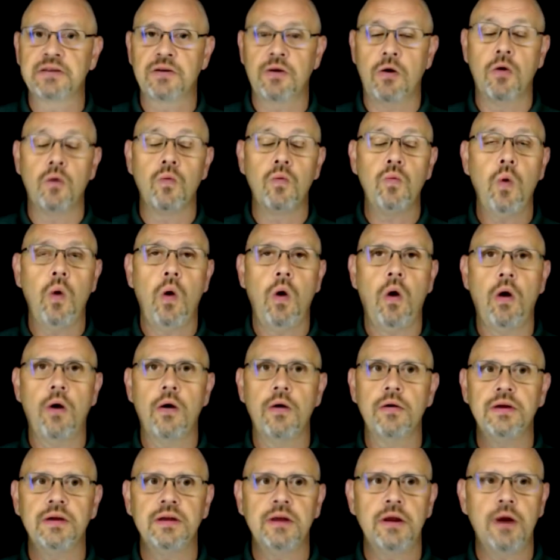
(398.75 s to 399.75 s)
or
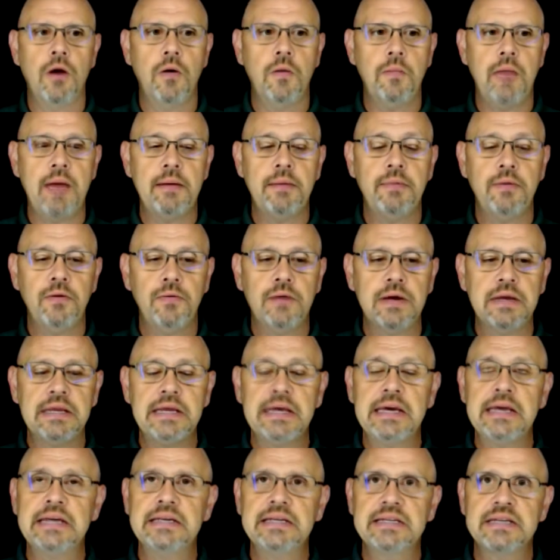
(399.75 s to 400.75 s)
maybe we
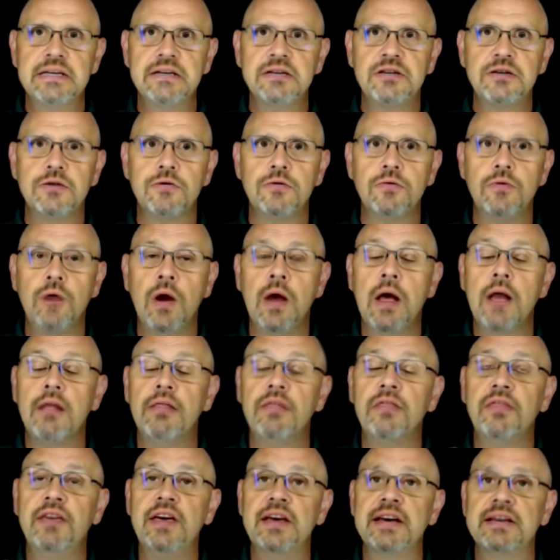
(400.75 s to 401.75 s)
need to do
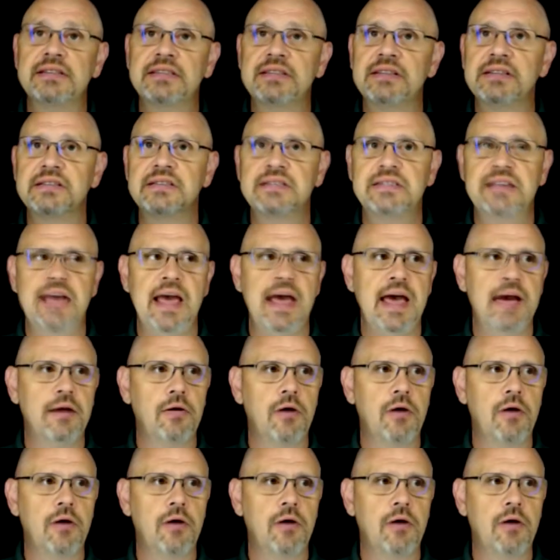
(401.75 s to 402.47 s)
this instead,